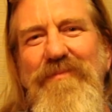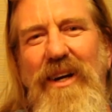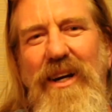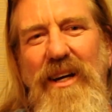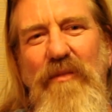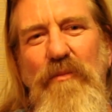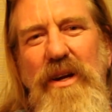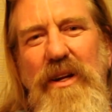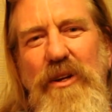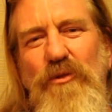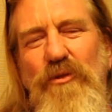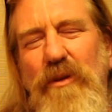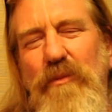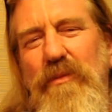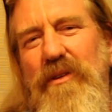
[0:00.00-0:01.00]
I have many
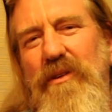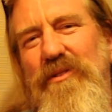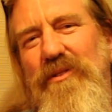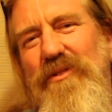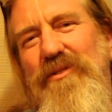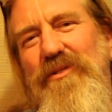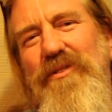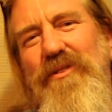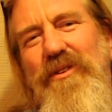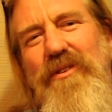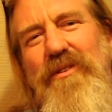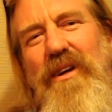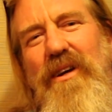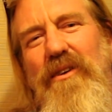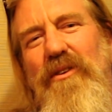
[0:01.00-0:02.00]
dream pieces, you know.
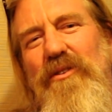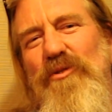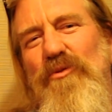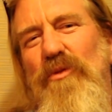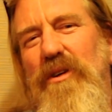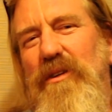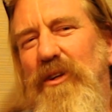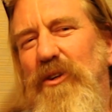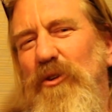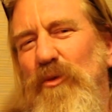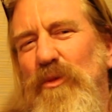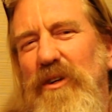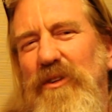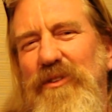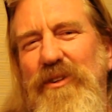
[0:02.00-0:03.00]
I always want a
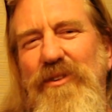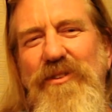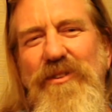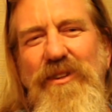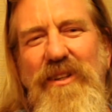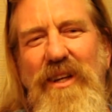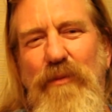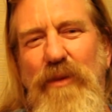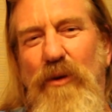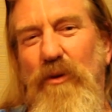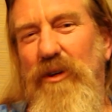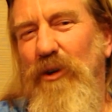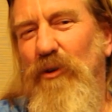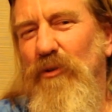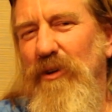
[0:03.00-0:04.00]
cobalt EC&M, I
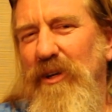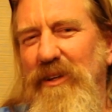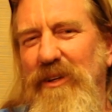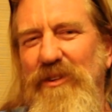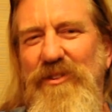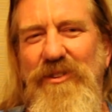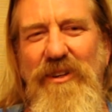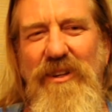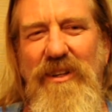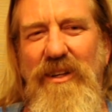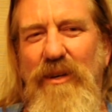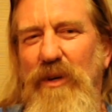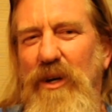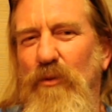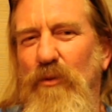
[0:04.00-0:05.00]
want a green EC&M, I